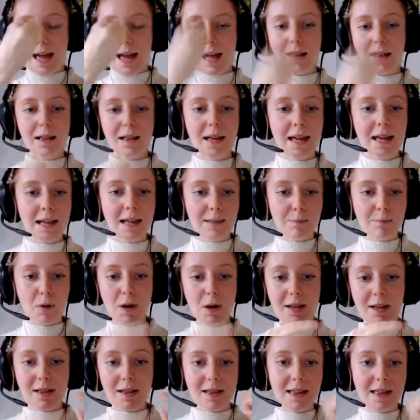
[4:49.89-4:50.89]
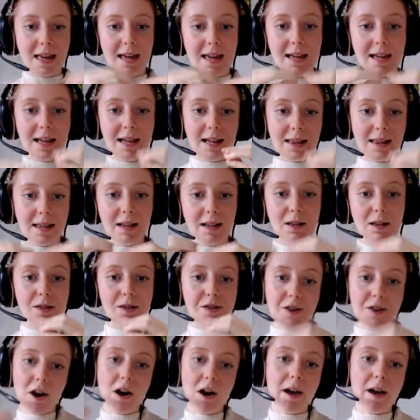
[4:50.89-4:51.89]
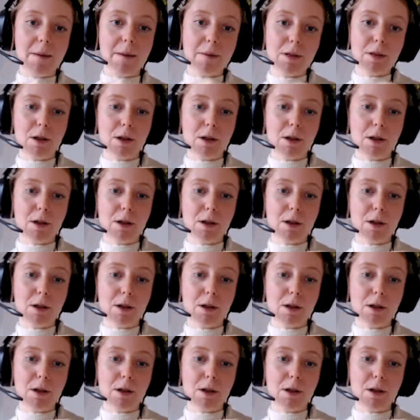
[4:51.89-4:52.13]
And it might take a little time.